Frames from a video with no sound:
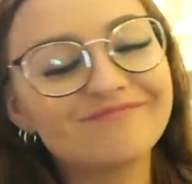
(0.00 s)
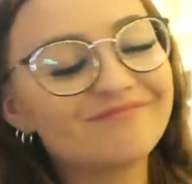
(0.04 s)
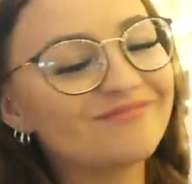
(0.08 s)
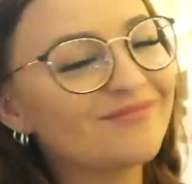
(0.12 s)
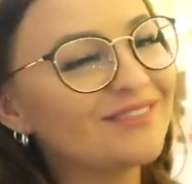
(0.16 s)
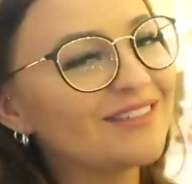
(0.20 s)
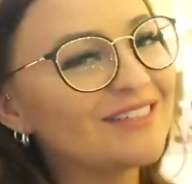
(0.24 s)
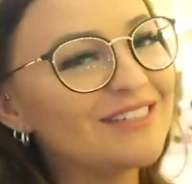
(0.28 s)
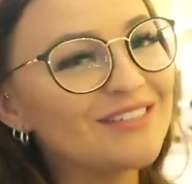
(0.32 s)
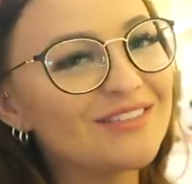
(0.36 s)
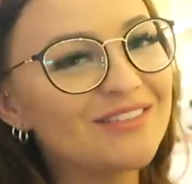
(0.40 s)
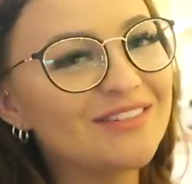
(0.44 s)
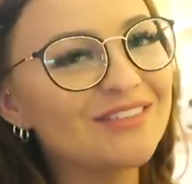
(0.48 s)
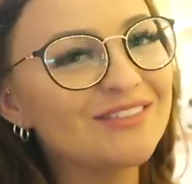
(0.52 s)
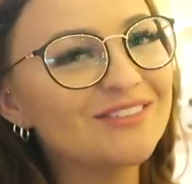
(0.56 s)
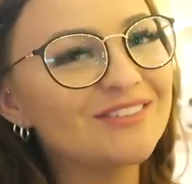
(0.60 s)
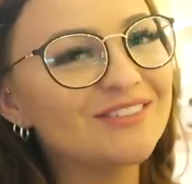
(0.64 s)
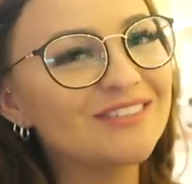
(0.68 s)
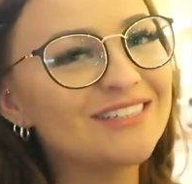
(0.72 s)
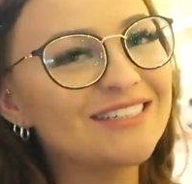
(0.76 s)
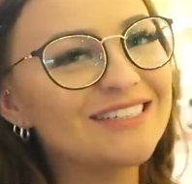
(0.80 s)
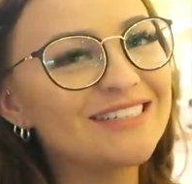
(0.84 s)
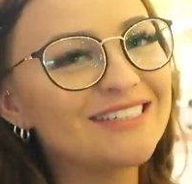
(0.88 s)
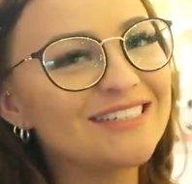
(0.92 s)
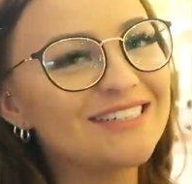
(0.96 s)
please feel
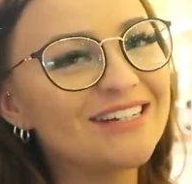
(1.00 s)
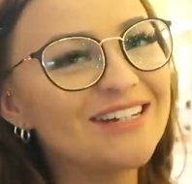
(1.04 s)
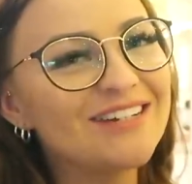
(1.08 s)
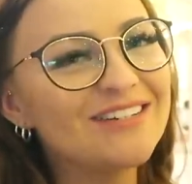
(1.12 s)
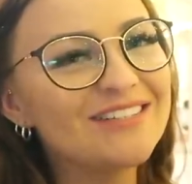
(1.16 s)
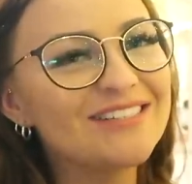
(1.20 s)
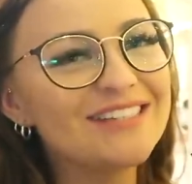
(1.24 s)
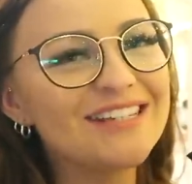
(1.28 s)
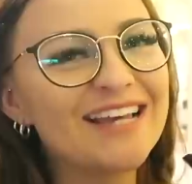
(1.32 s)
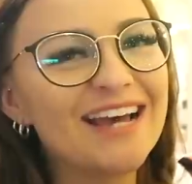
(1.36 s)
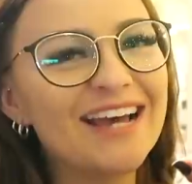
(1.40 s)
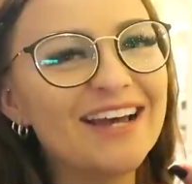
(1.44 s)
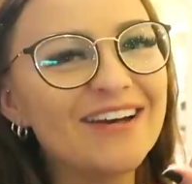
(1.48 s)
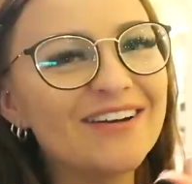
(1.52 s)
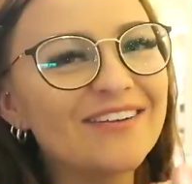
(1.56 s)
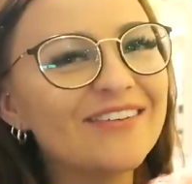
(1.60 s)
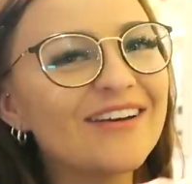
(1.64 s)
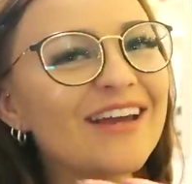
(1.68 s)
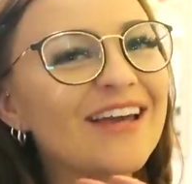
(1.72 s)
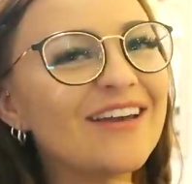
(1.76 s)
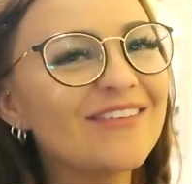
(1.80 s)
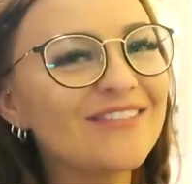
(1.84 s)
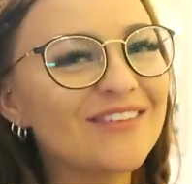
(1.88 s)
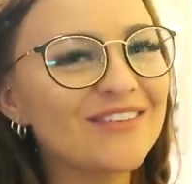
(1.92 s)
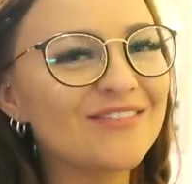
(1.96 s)
free to do so
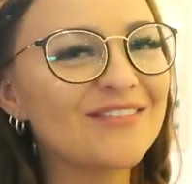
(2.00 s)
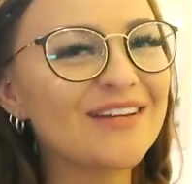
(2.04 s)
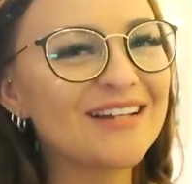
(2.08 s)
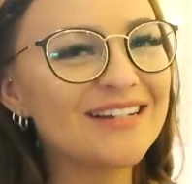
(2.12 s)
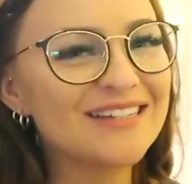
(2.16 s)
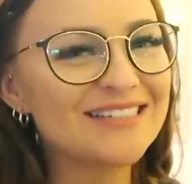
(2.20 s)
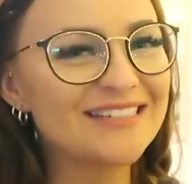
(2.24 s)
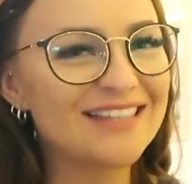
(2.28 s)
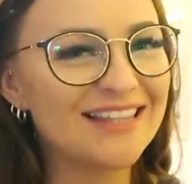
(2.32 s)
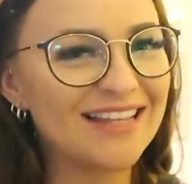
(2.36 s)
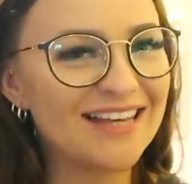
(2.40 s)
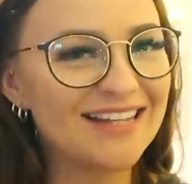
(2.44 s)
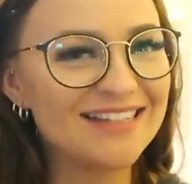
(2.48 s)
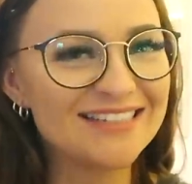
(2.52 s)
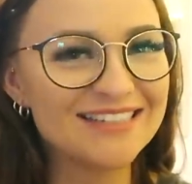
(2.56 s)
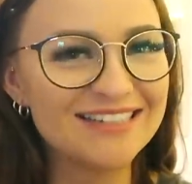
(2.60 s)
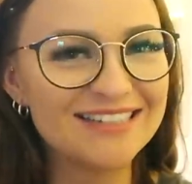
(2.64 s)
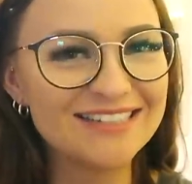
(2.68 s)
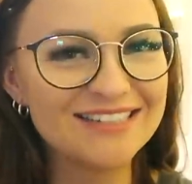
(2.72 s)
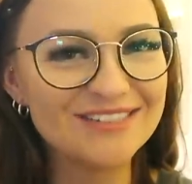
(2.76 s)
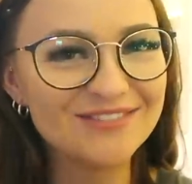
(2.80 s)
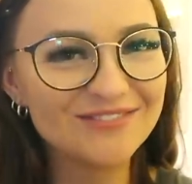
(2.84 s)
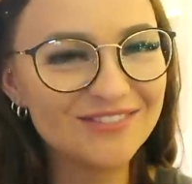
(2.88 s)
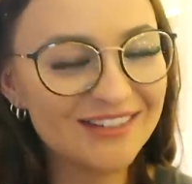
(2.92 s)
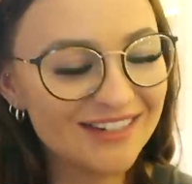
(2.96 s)
if you made it to the end of
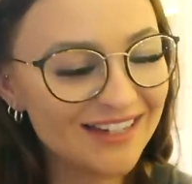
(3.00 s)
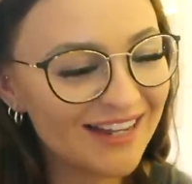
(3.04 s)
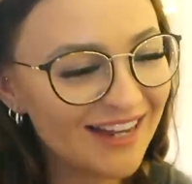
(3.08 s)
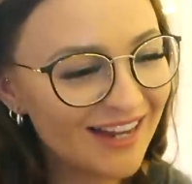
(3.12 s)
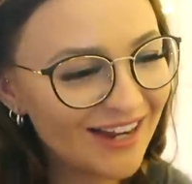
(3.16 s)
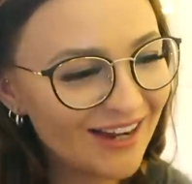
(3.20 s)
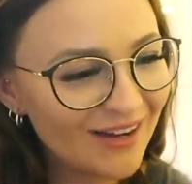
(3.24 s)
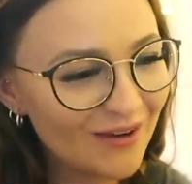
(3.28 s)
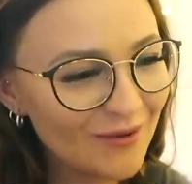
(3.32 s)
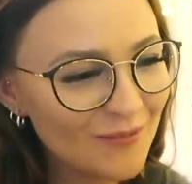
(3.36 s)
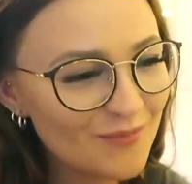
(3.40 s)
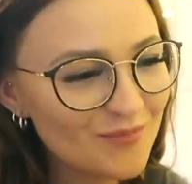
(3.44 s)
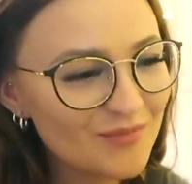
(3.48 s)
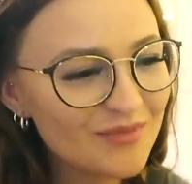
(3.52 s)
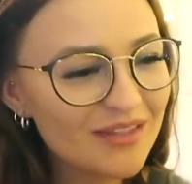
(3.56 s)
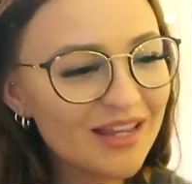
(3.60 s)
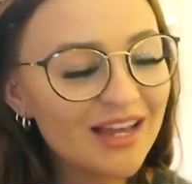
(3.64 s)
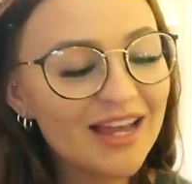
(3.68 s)
this video.